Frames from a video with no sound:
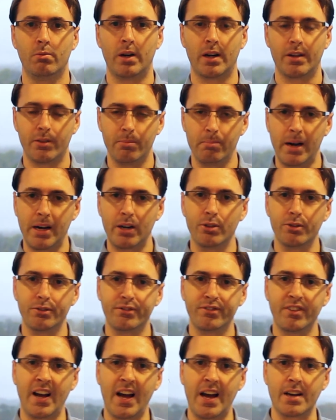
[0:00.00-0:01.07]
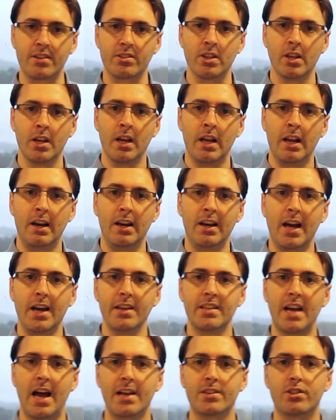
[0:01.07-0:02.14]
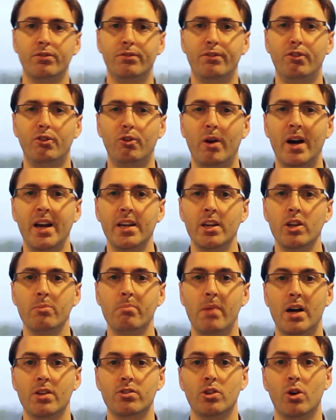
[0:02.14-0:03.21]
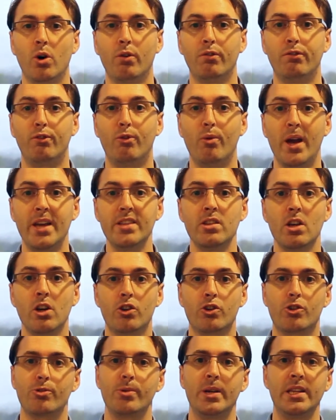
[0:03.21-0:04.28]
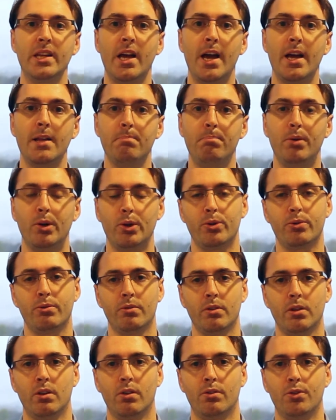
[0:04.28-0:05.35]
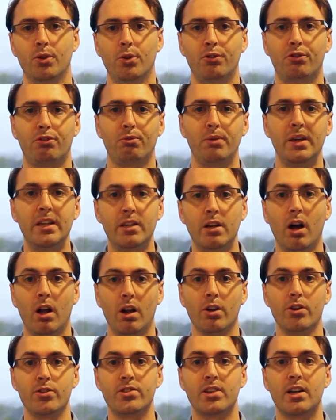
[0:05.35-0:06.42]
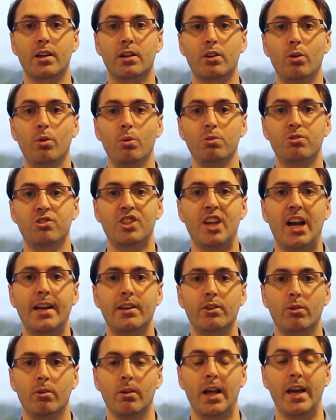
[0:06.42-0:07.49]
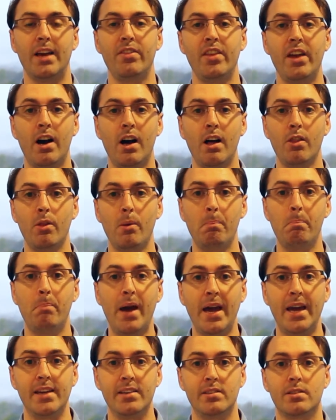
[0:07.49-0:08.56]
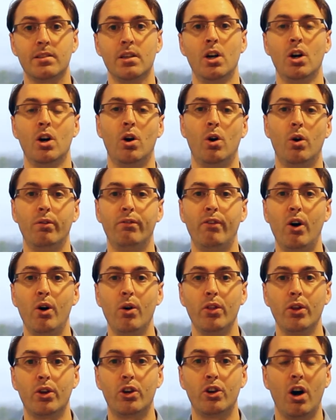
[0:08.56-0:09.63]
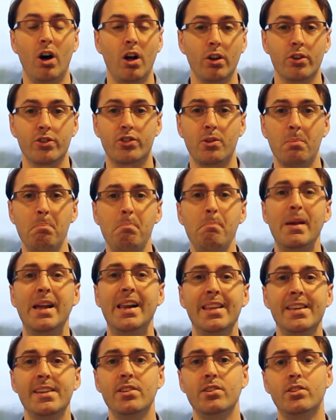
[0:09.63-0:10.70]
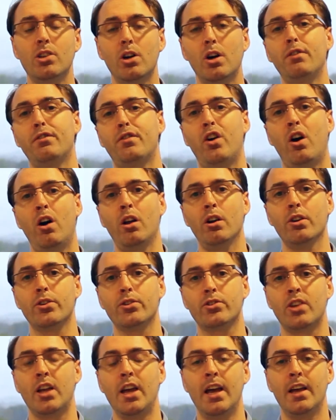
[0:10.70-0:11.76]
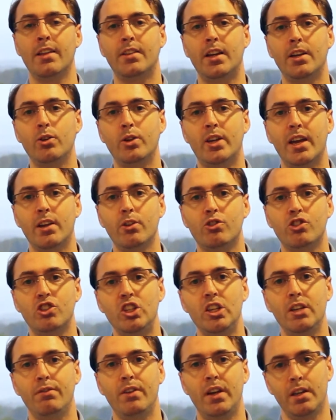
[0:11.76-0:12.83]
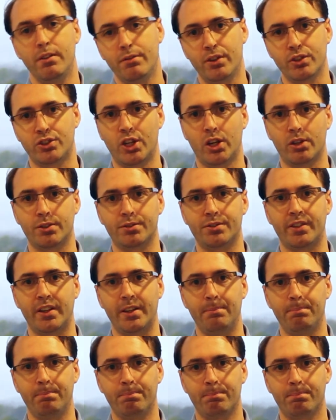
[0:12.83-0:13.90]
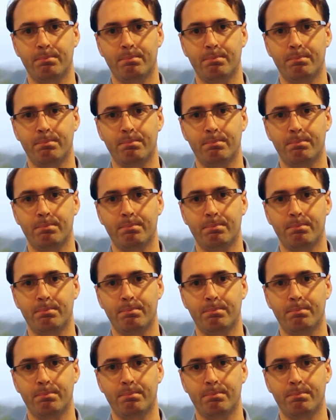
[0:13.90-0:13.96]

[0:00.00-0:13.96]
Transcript: Well, as a matter of fact, light has a varying amount of red, green and blue. Those three colors are called channel, and they are the base of all the colors, the millions of colors that you can achieve in photography.